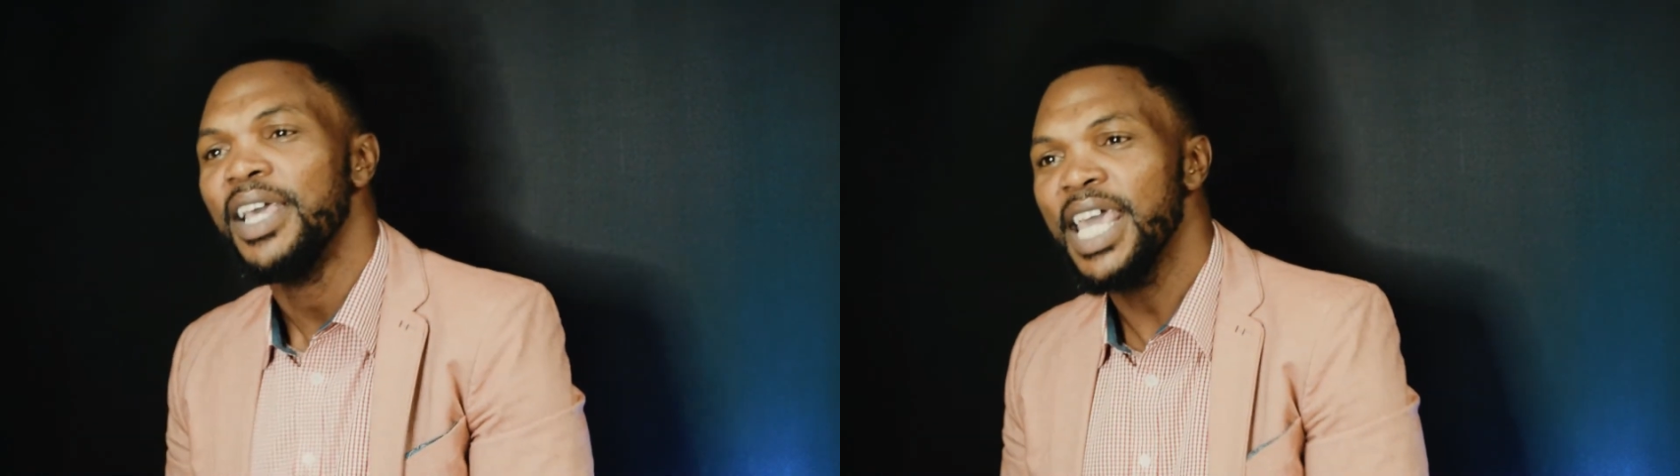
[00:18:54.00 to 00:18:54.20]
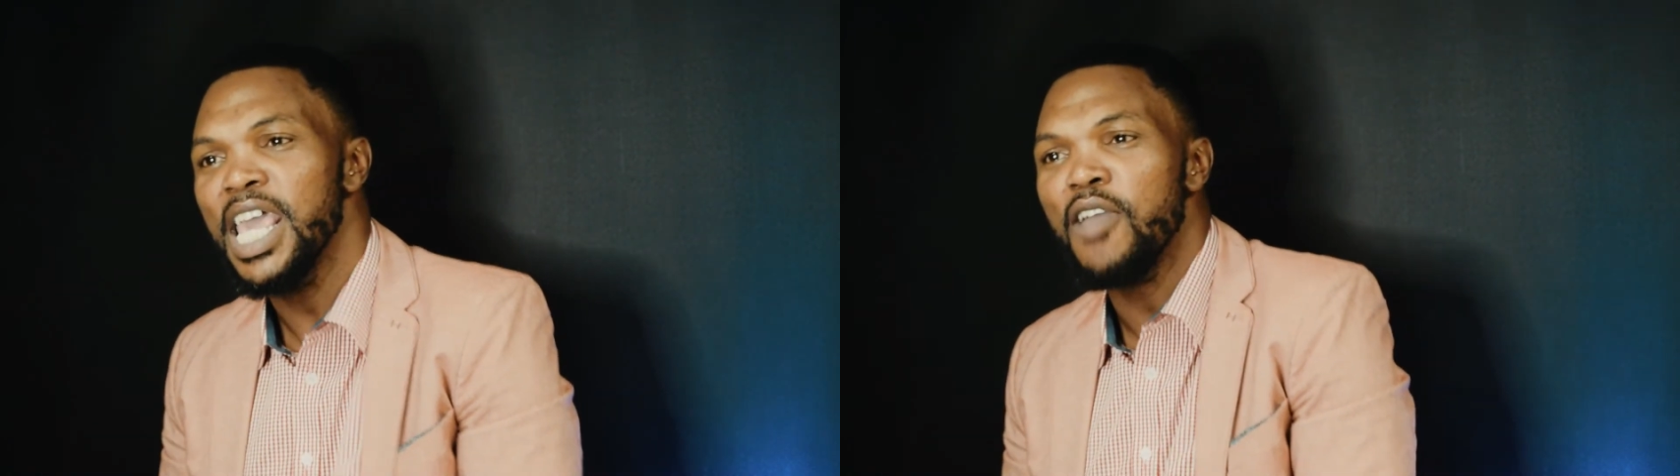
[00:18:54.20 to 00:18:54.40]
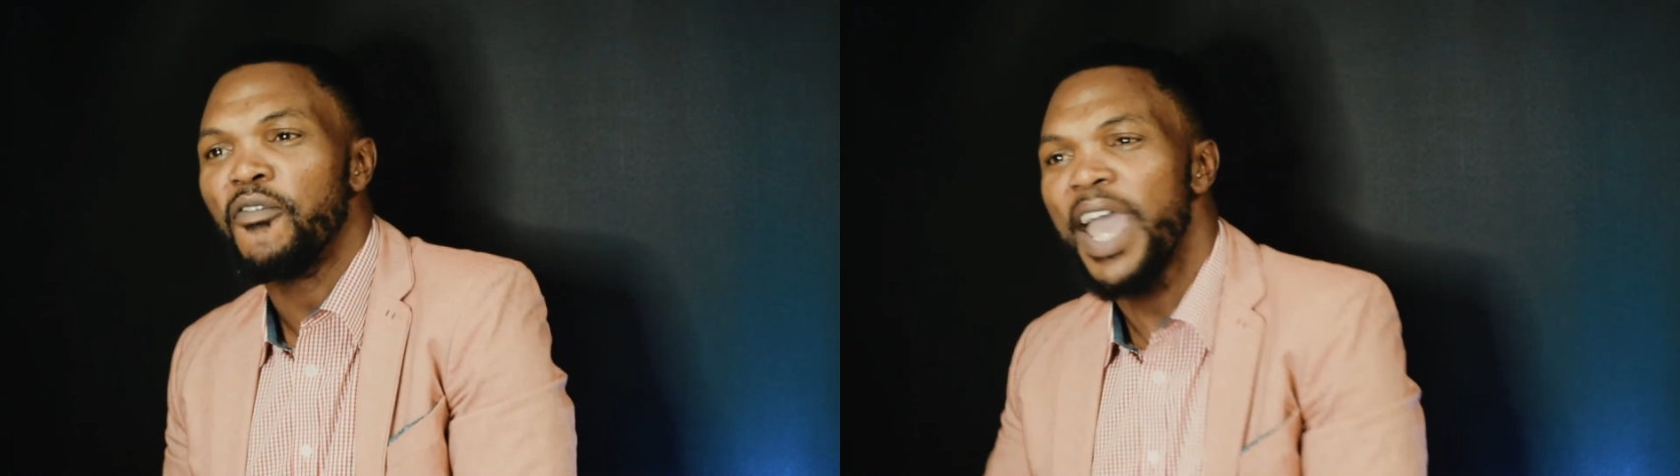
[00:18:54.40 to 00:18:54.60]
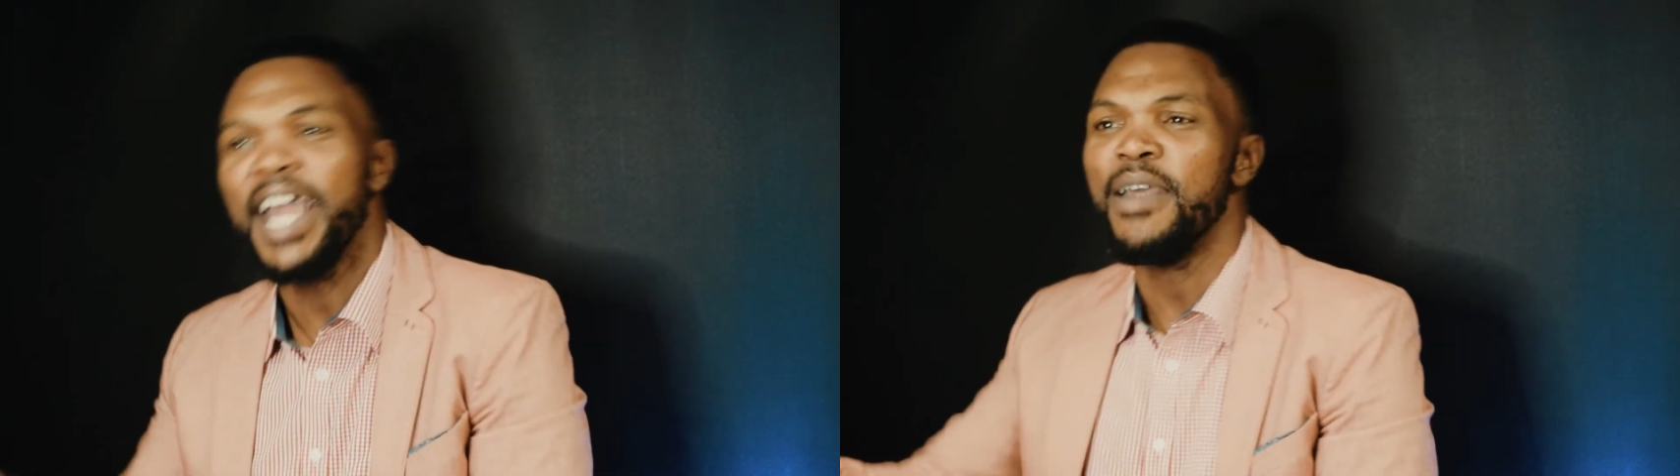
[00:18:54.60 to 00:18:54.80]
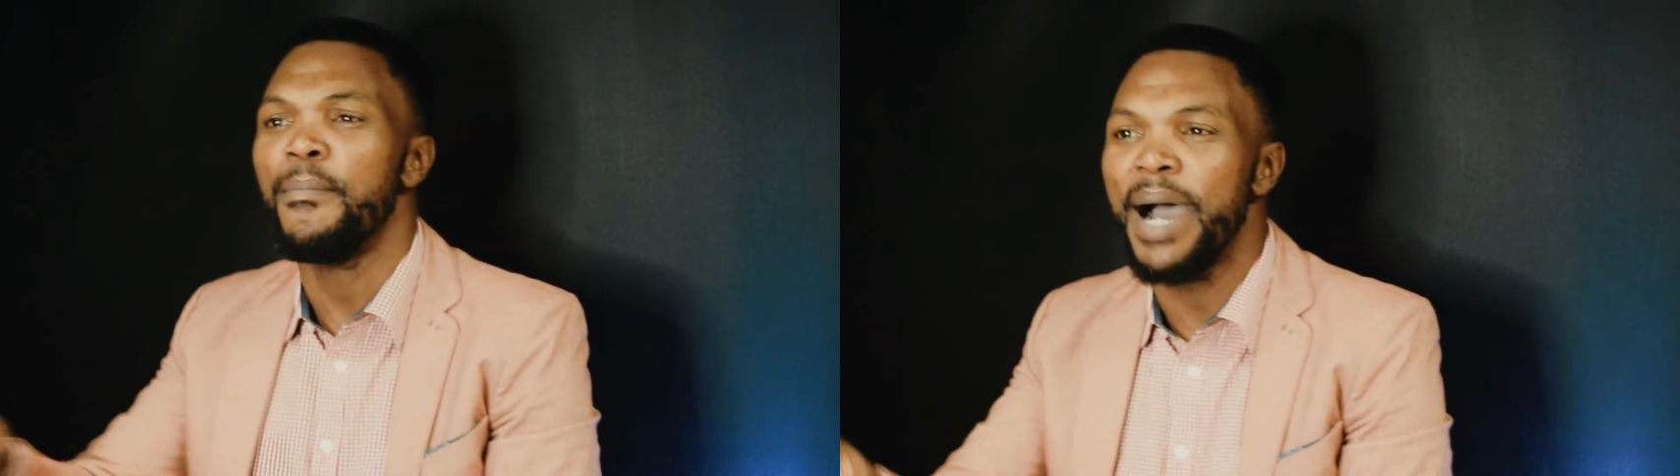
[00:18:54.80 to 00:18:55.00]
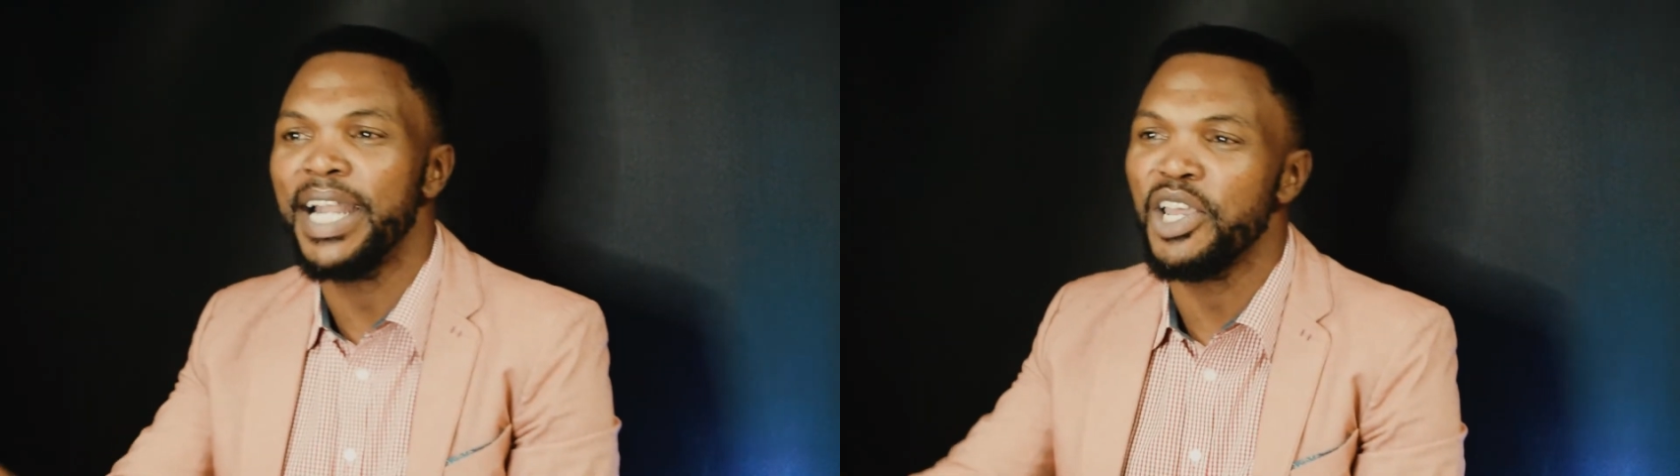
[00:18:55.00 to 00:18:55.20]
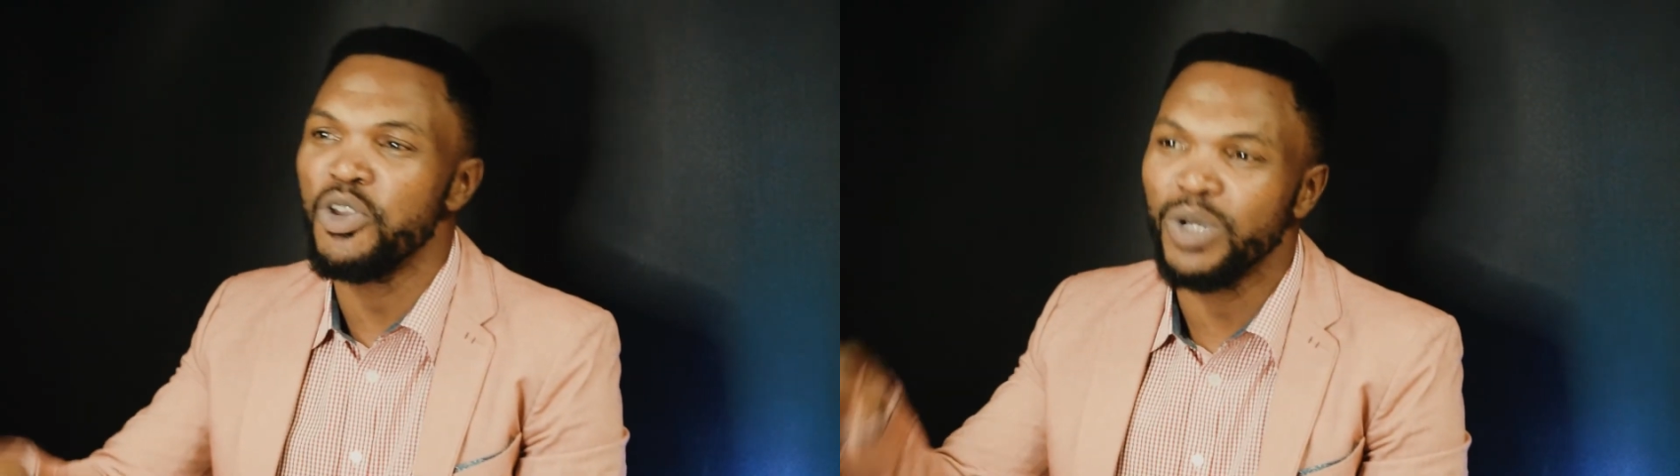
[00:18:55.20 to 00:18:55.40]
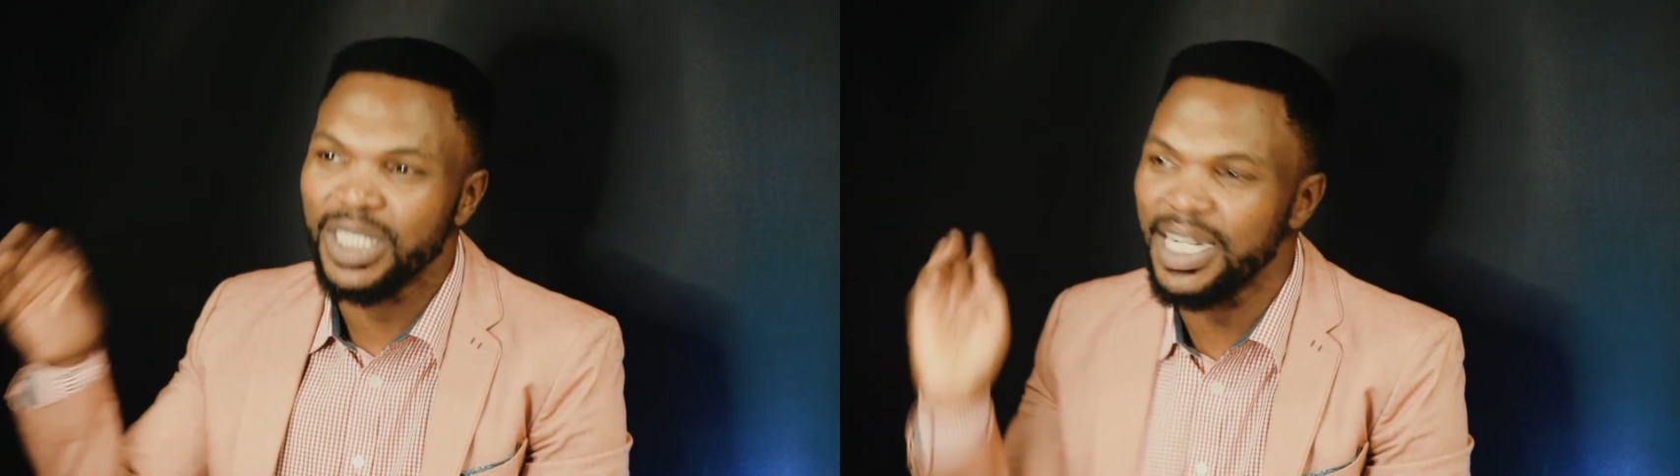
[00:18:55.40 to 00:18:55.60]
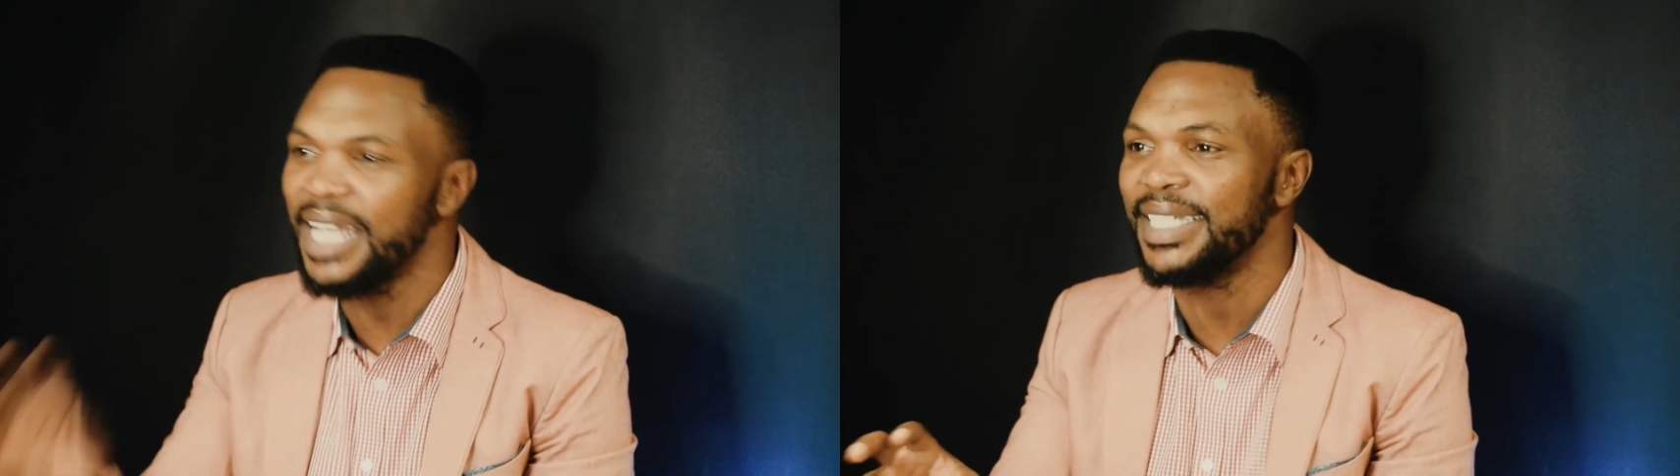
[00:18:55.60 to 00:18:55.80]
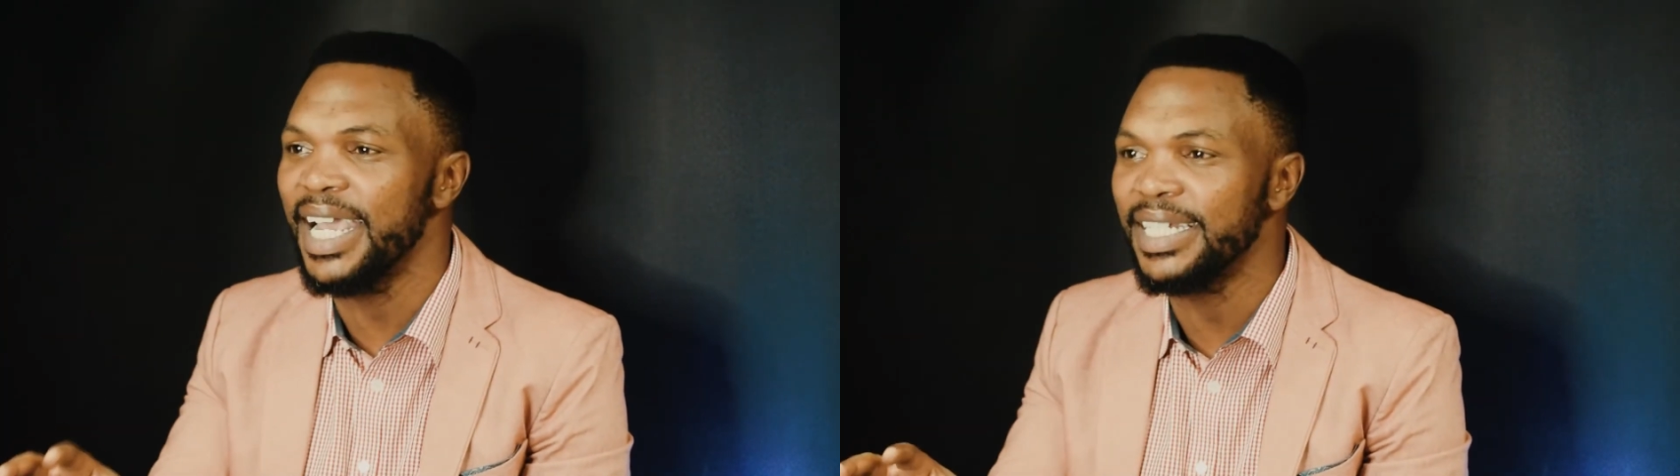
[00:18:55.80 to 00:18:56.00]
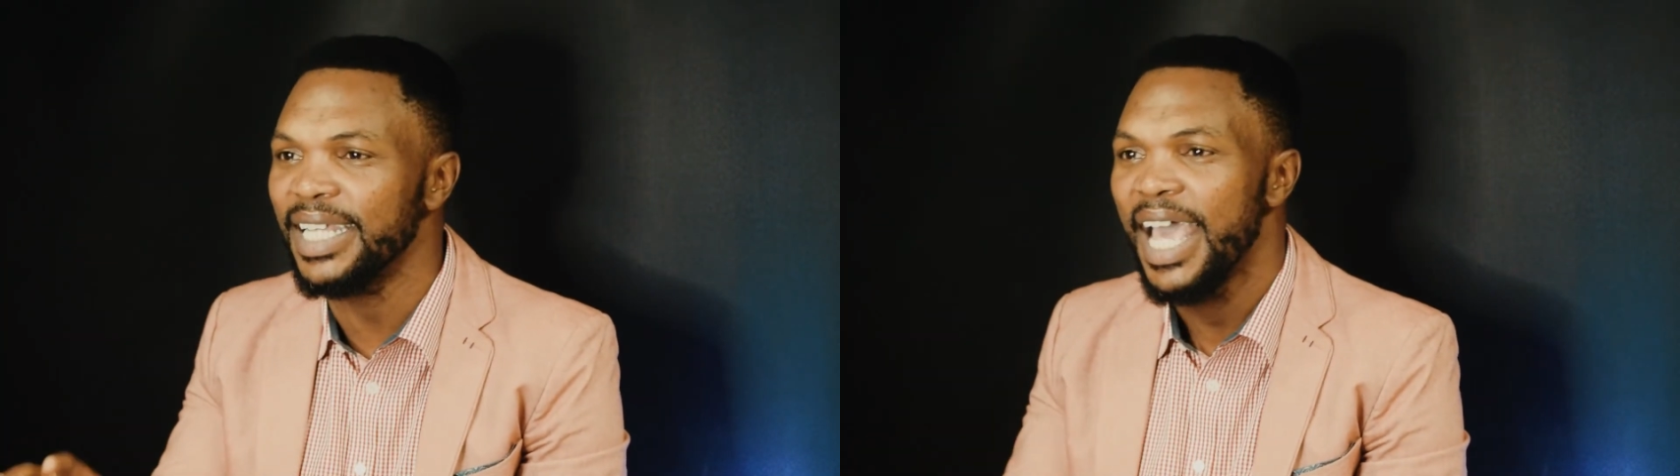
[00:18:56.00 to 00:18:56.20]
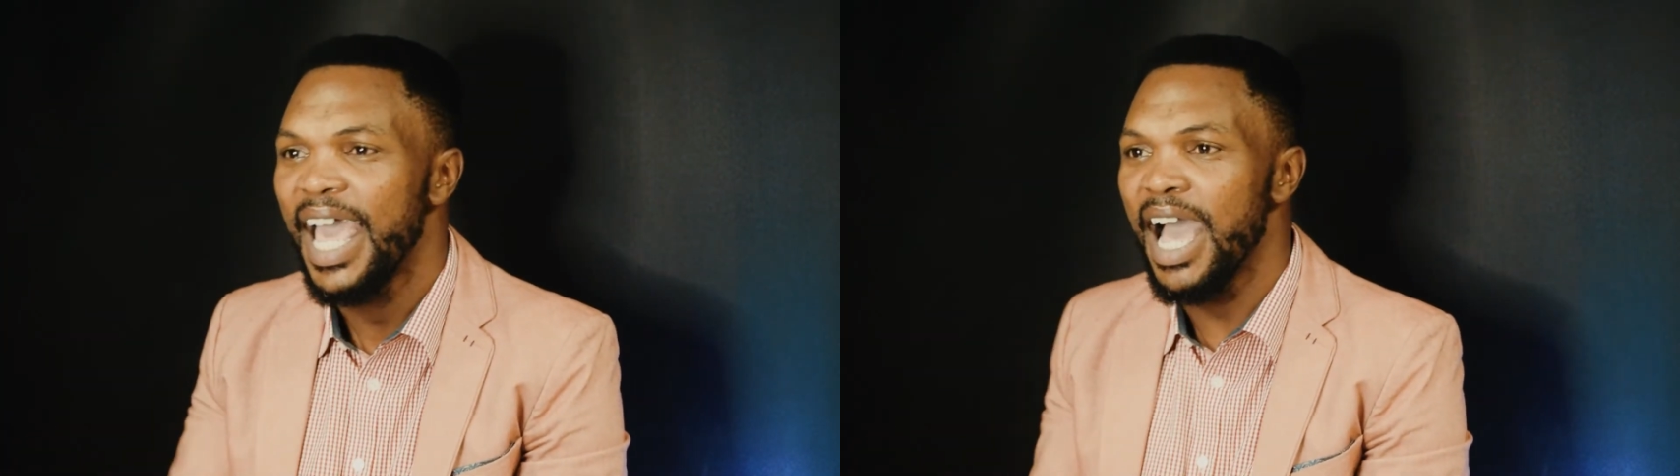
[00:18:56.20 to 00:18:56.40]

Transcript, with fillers: if anybody you trusted,